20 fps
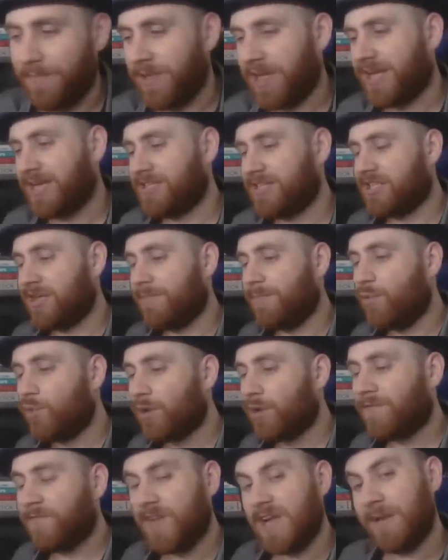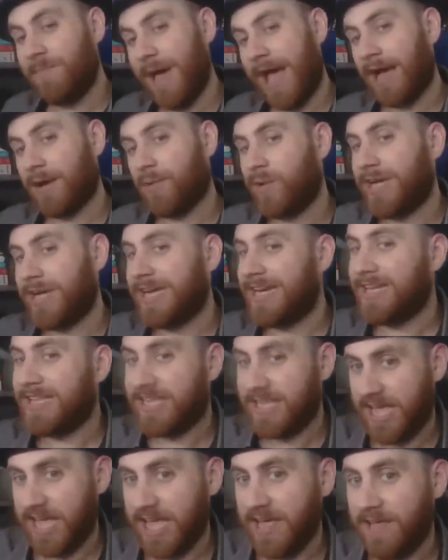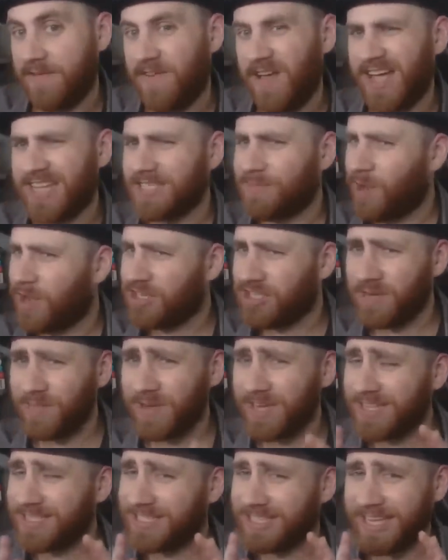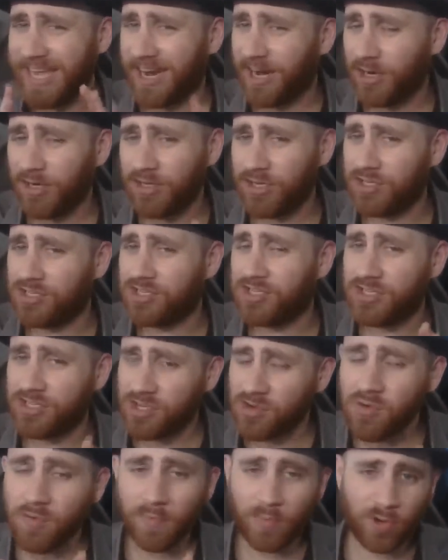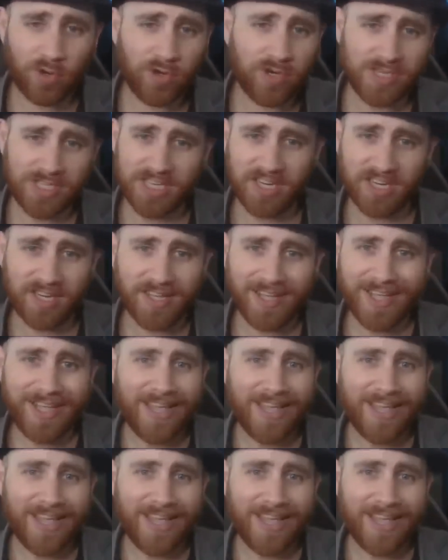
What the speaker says: Because the more feedback we can give, especially because characters are so important,